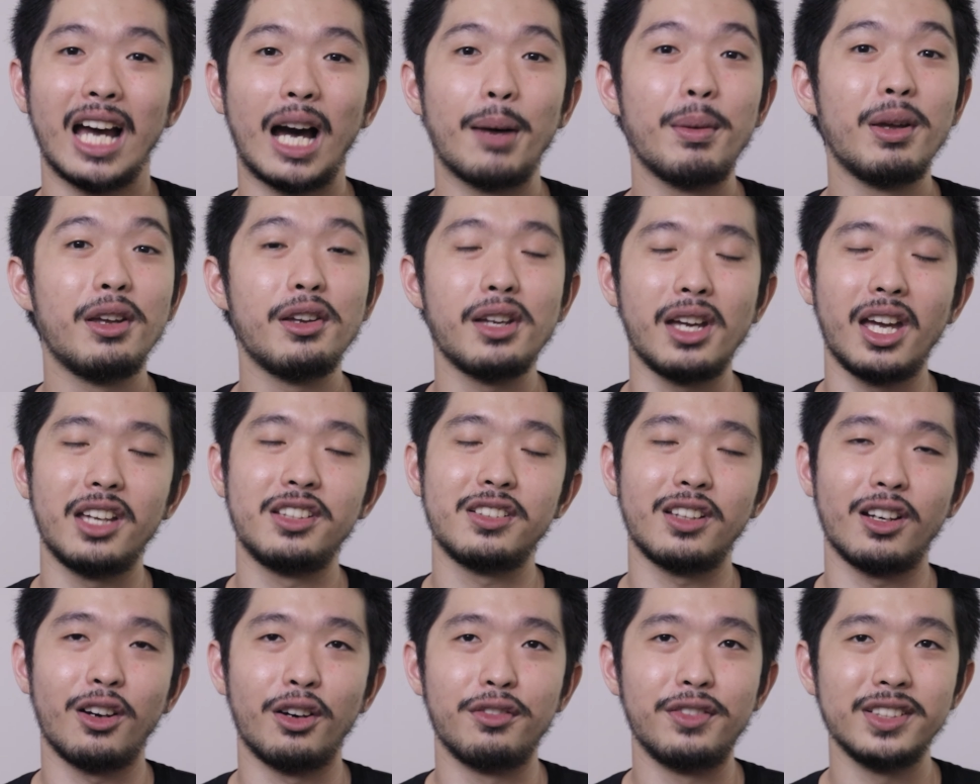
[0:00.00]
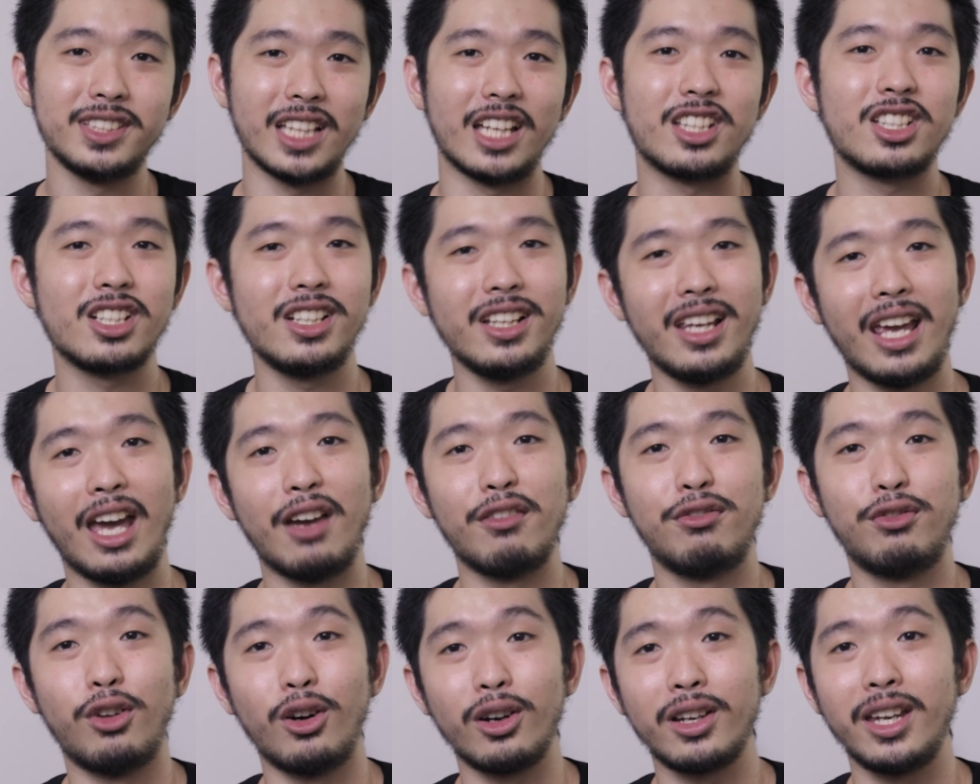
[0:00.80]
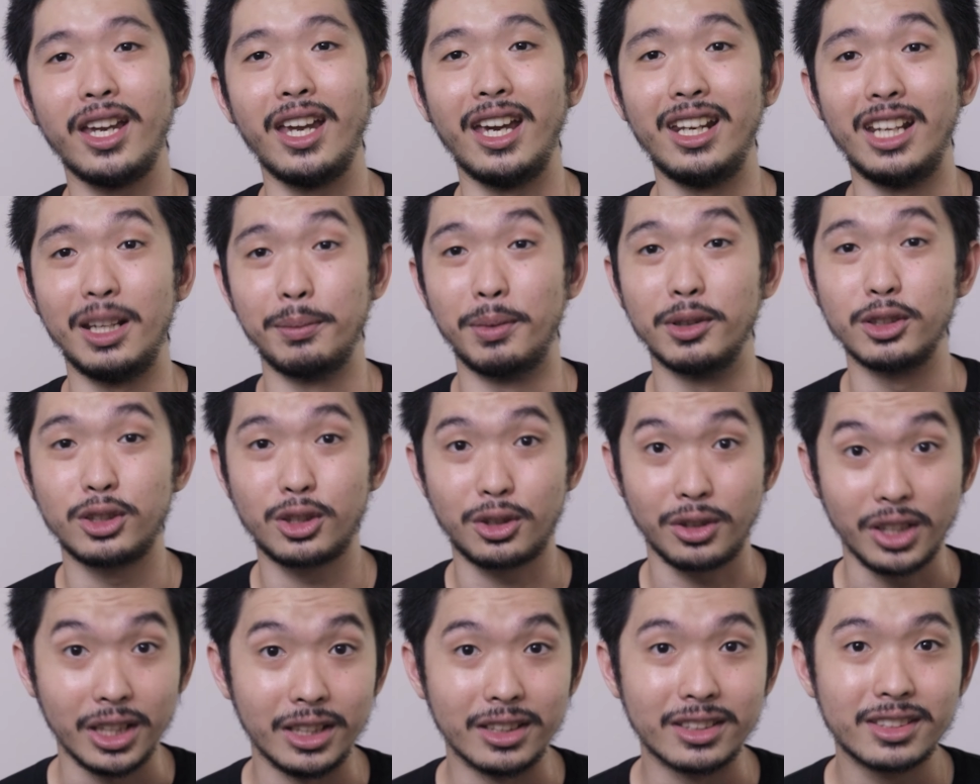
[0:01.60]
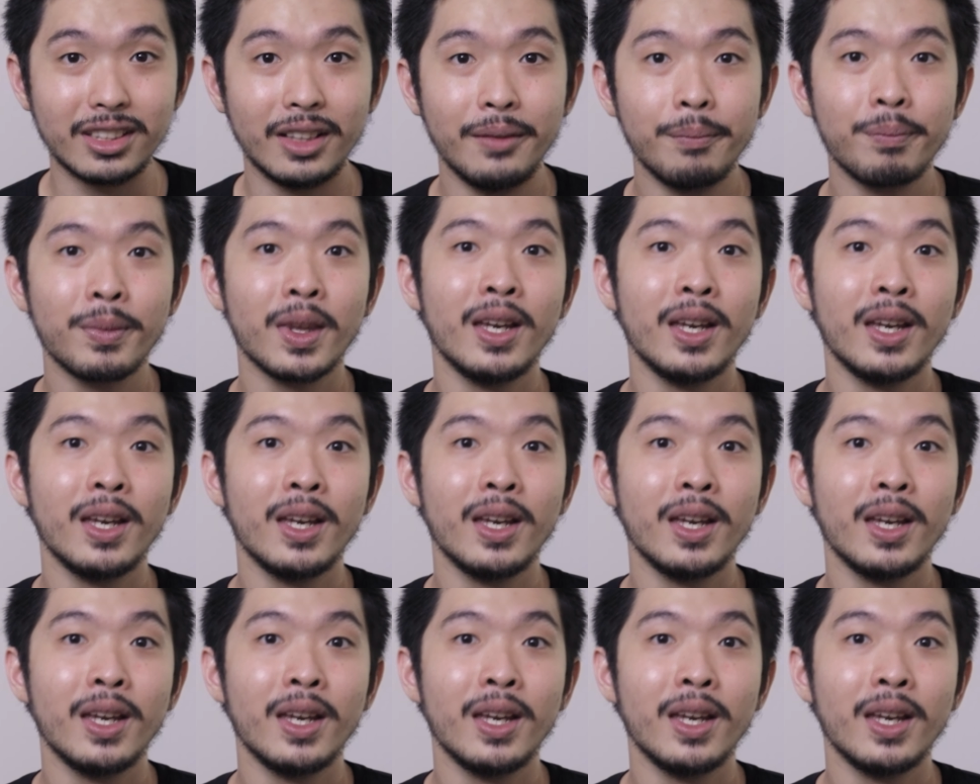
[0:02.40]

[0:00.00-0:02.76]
How many of us actually have 4K enabled screens?